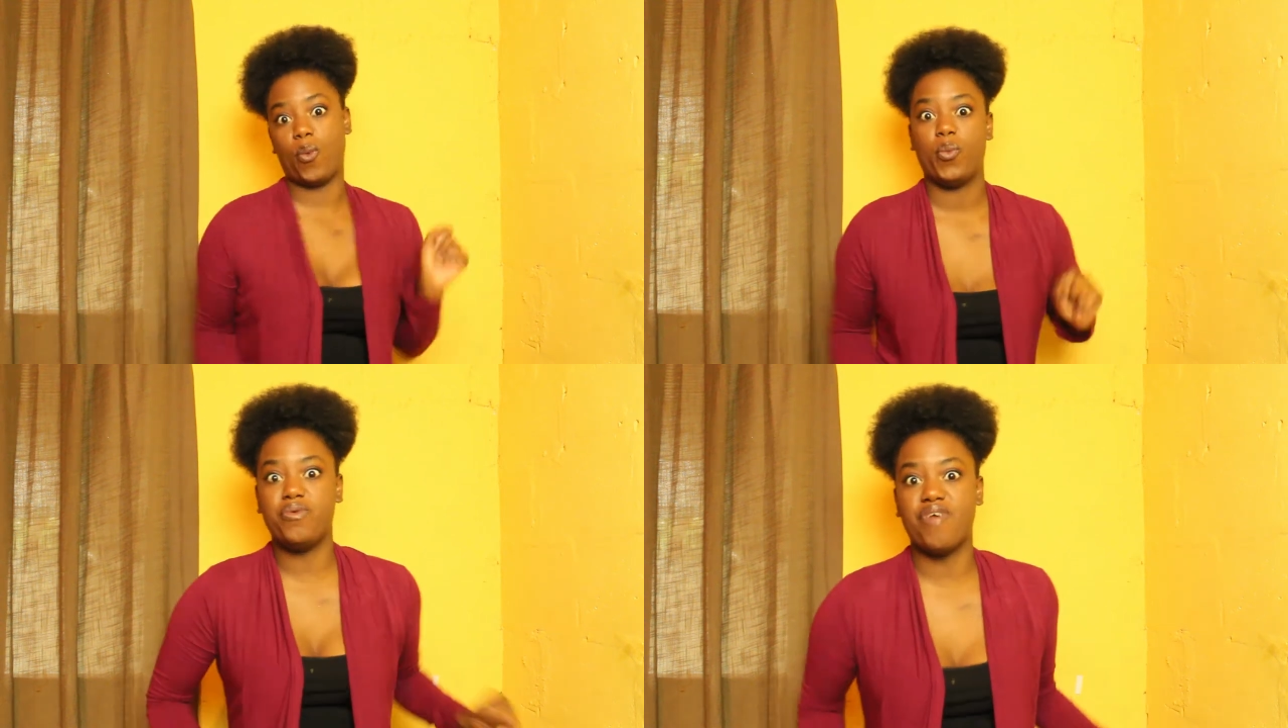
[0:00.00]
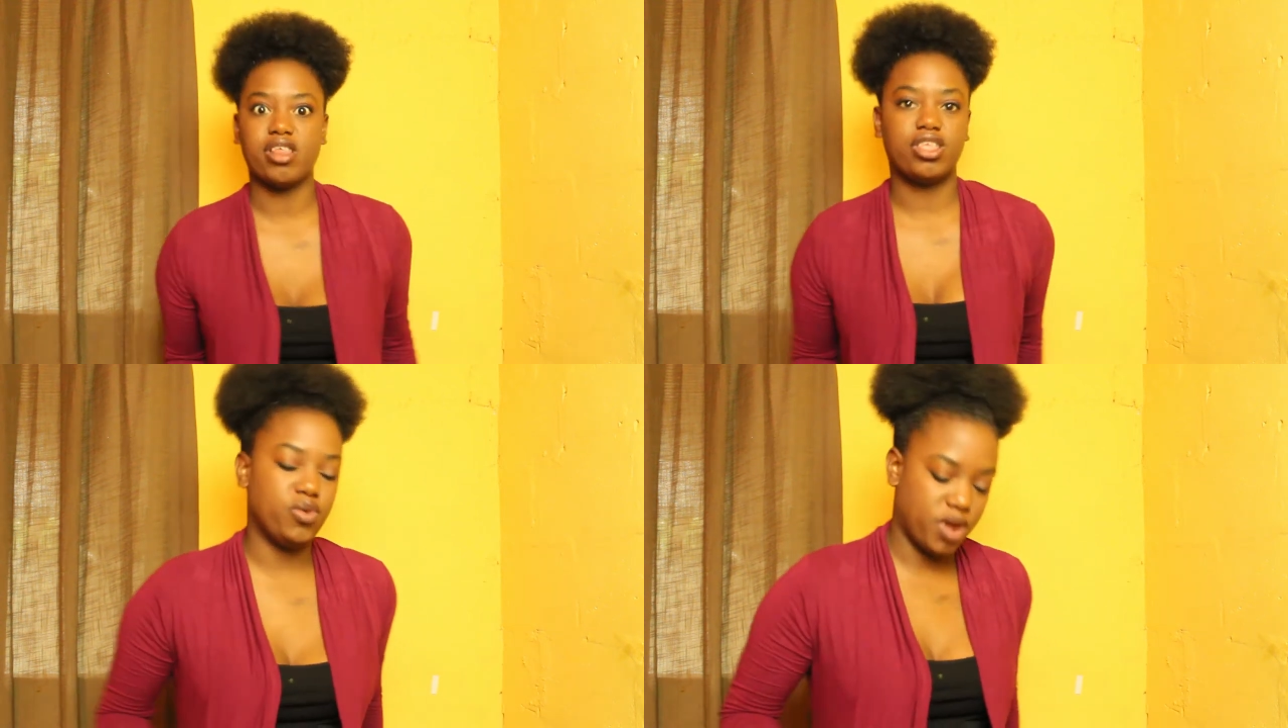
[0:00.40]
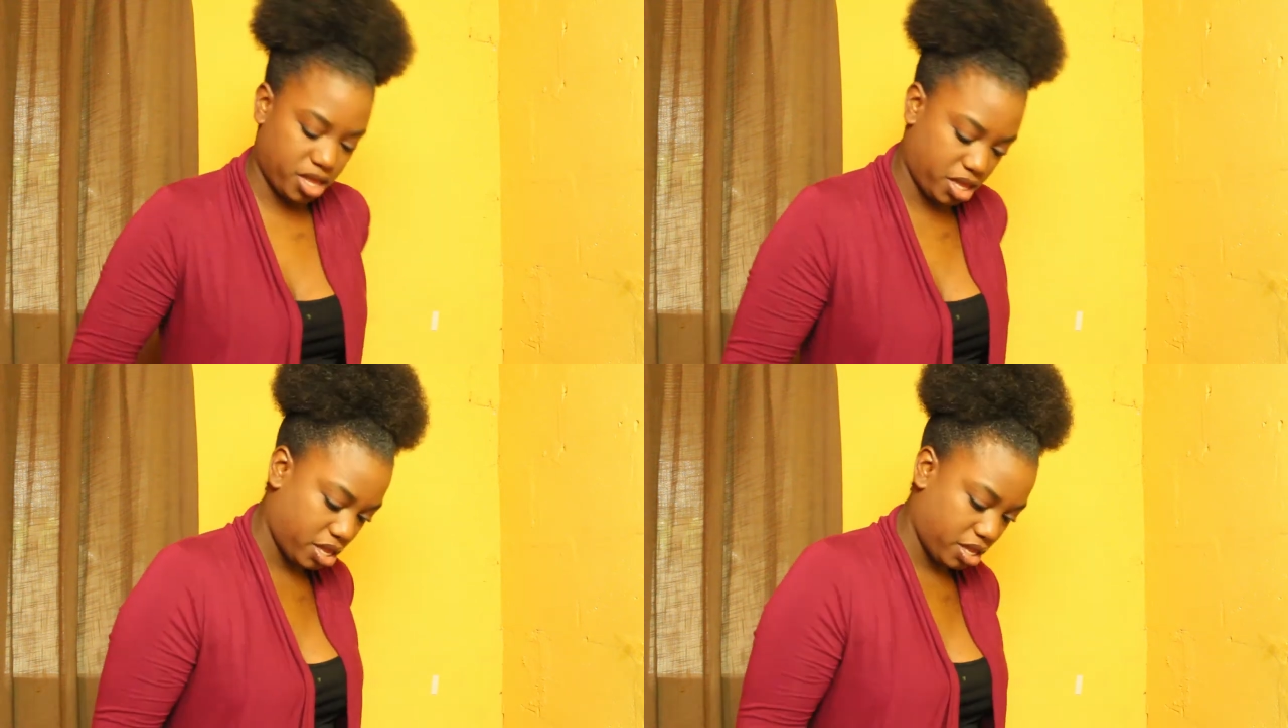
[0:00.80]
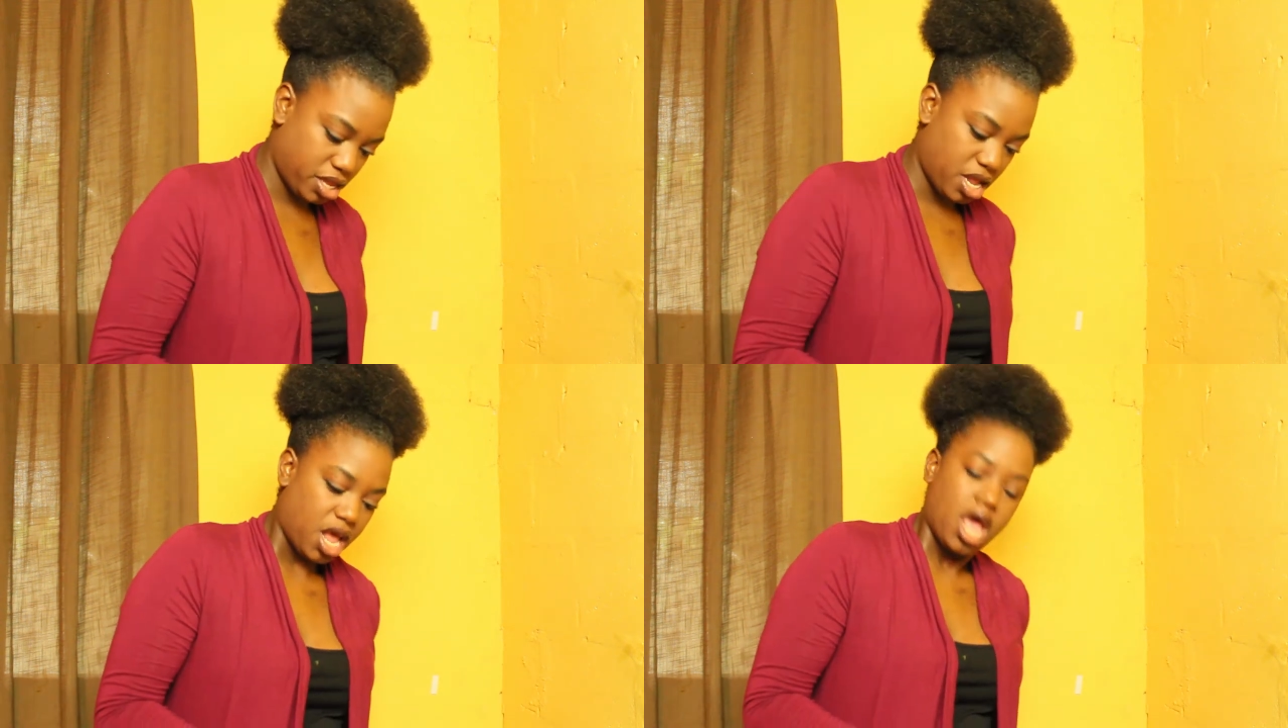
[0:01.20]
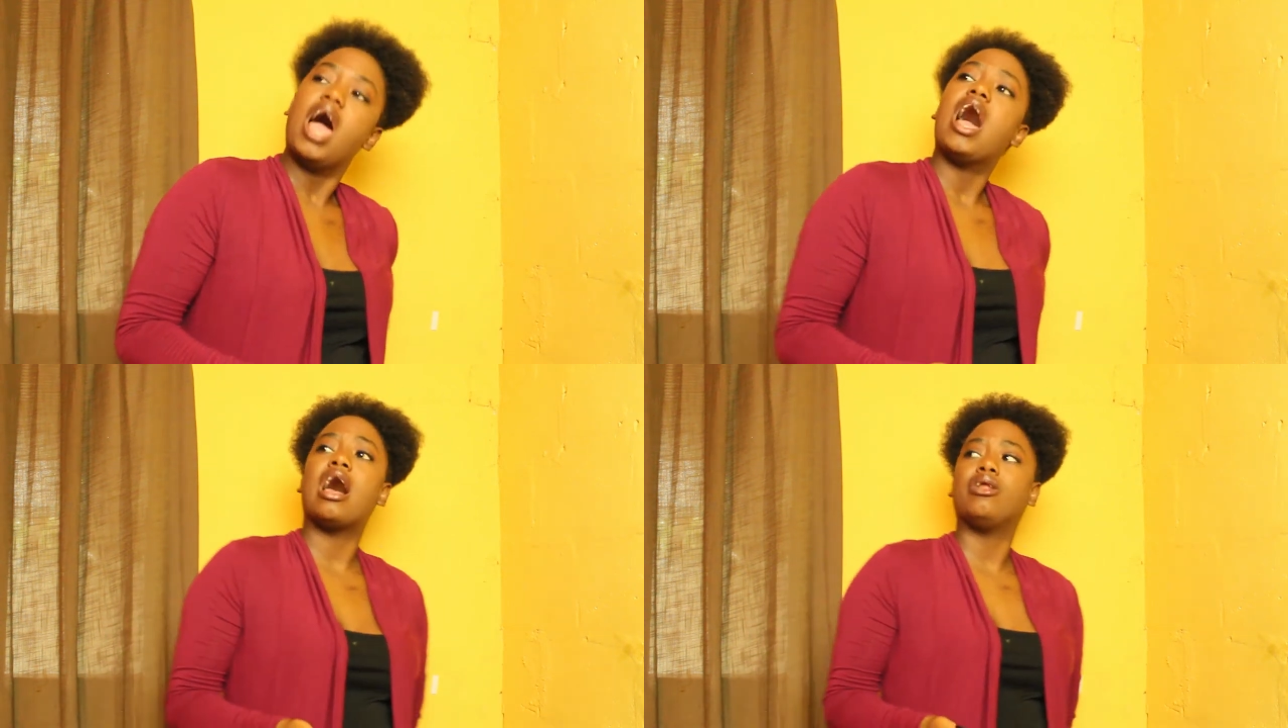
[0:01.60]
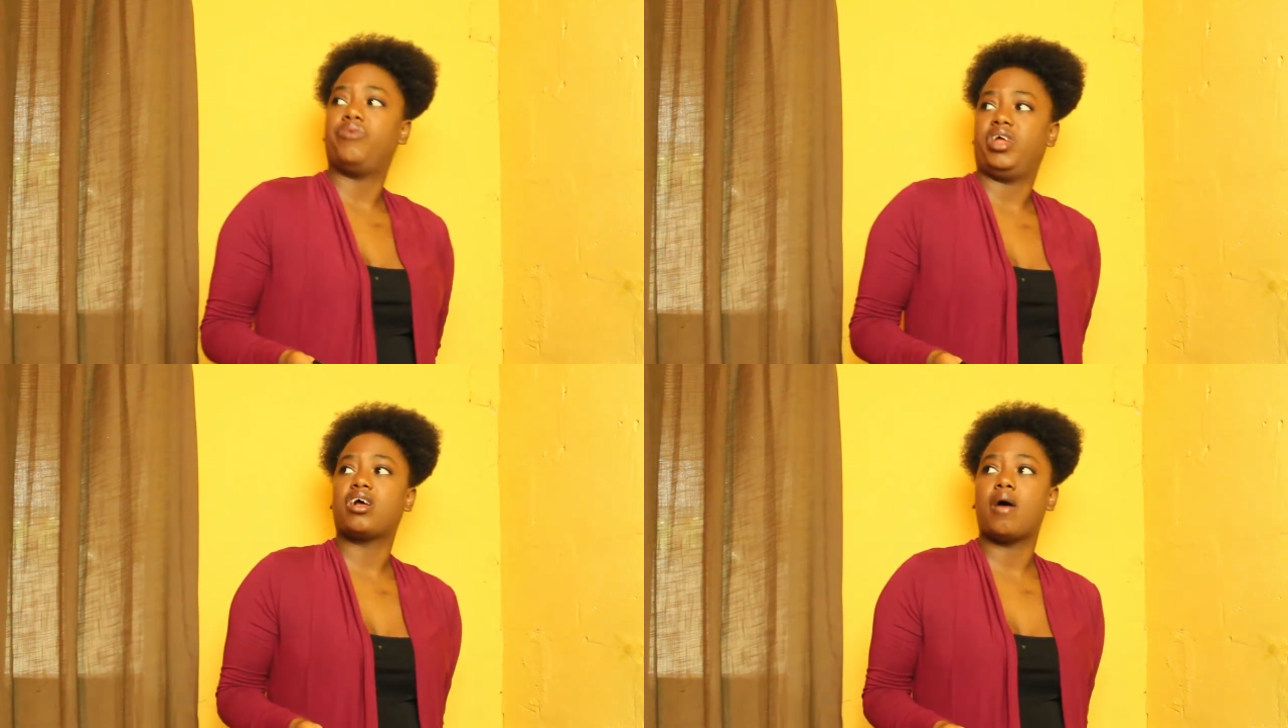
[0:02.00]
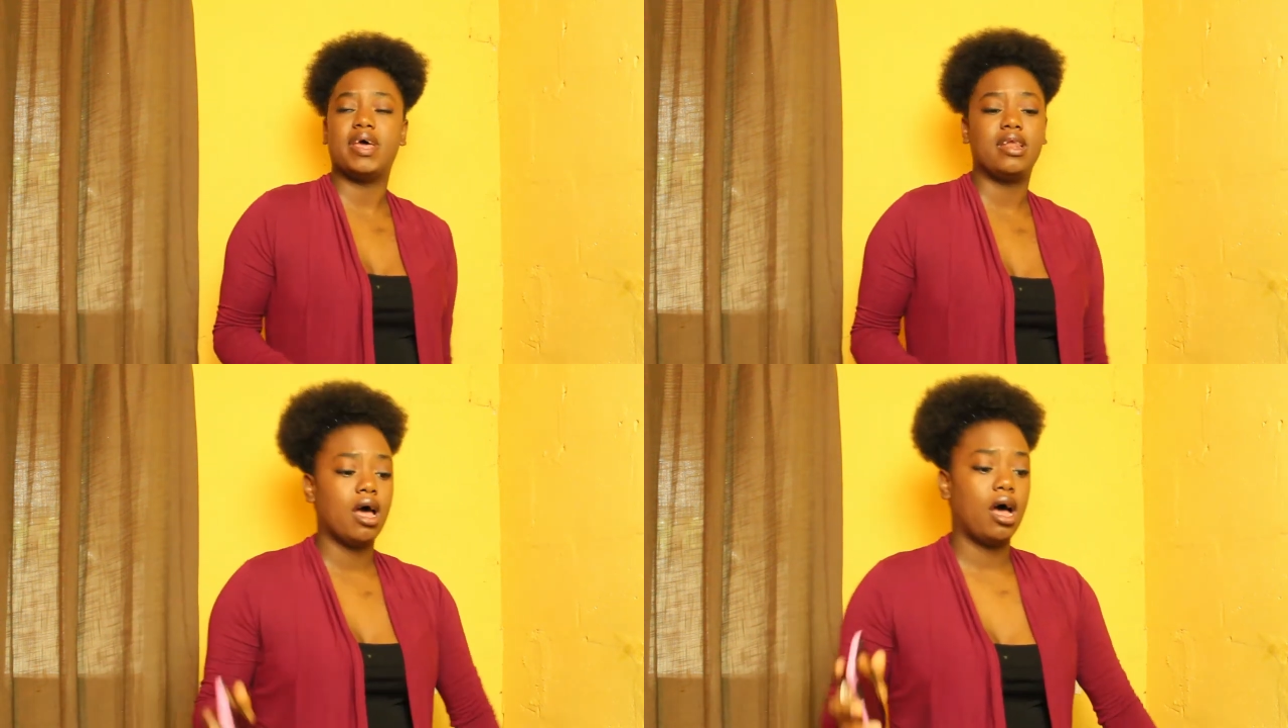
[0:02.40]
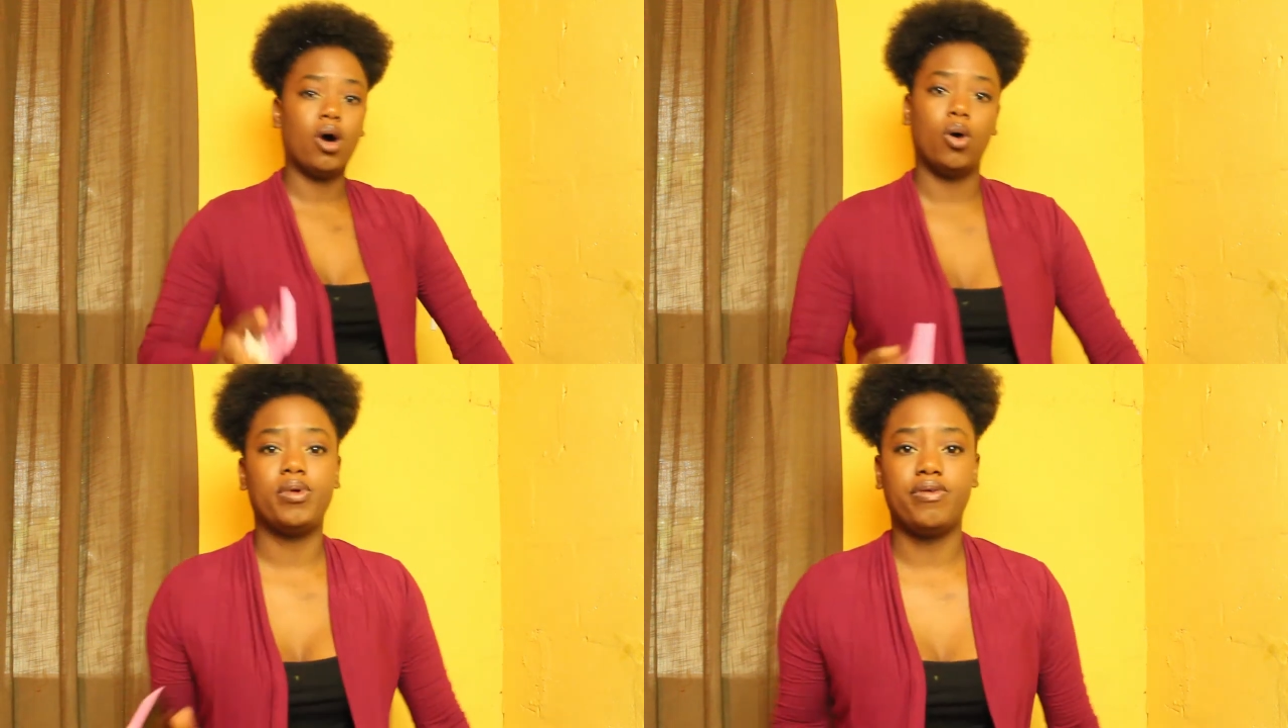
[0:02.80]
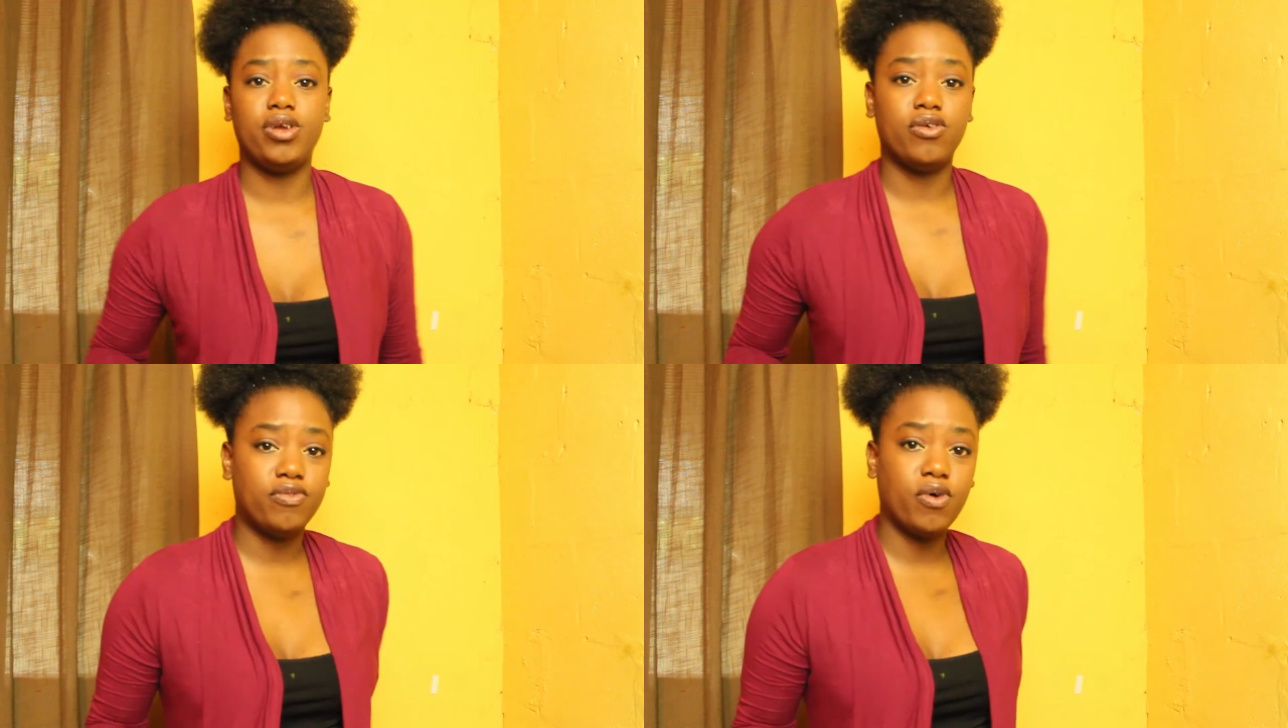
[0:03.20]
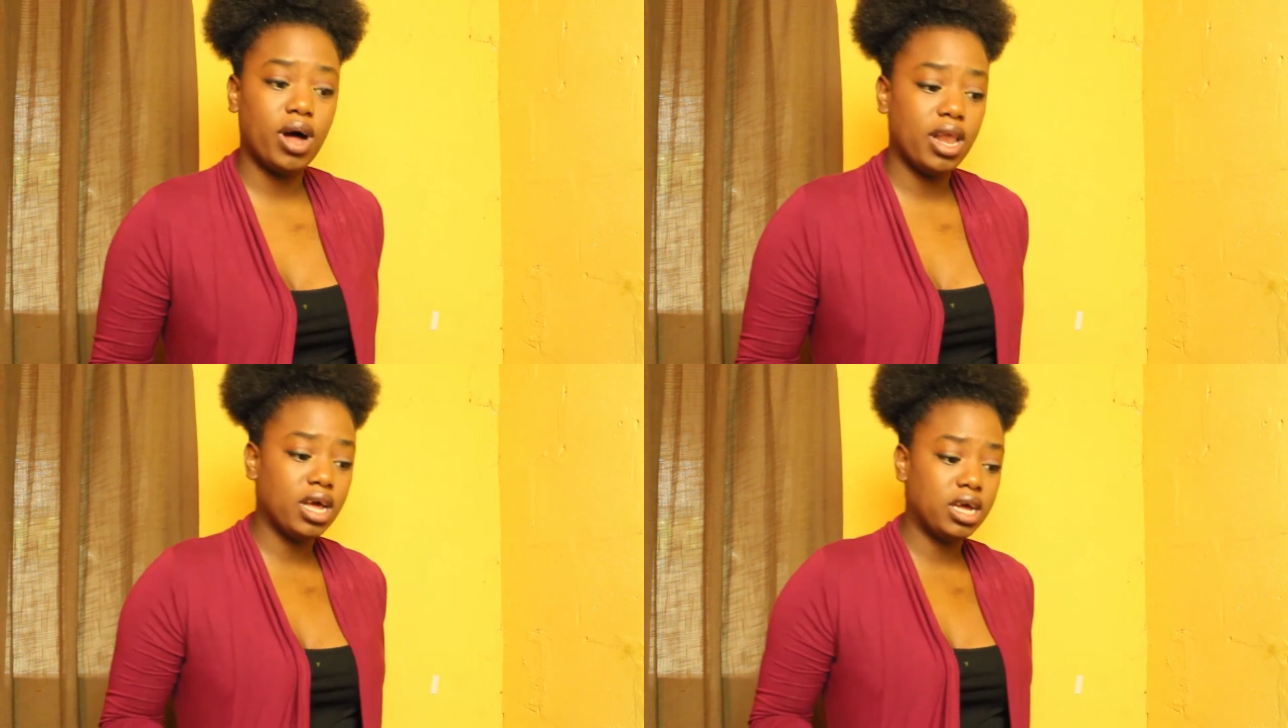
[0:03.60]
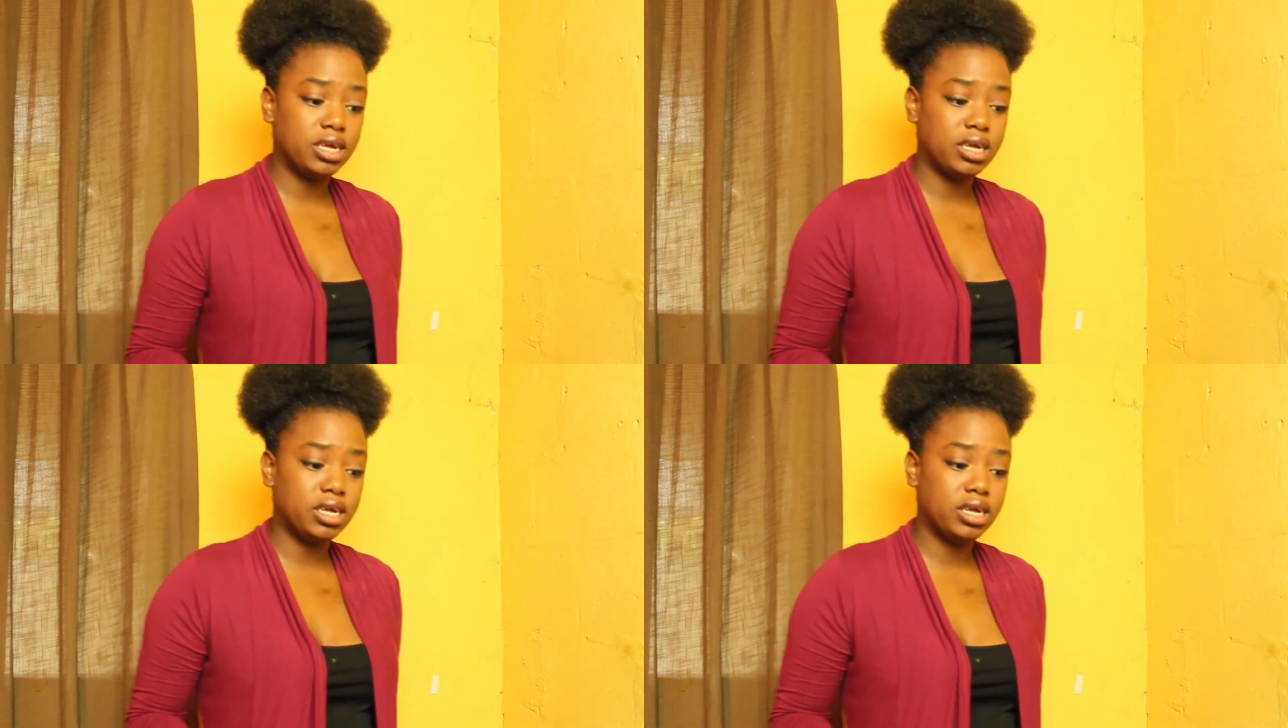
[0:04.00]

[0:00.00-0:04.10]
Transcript: We ready to do this. And rain coming. I'm hoping rain don't fall.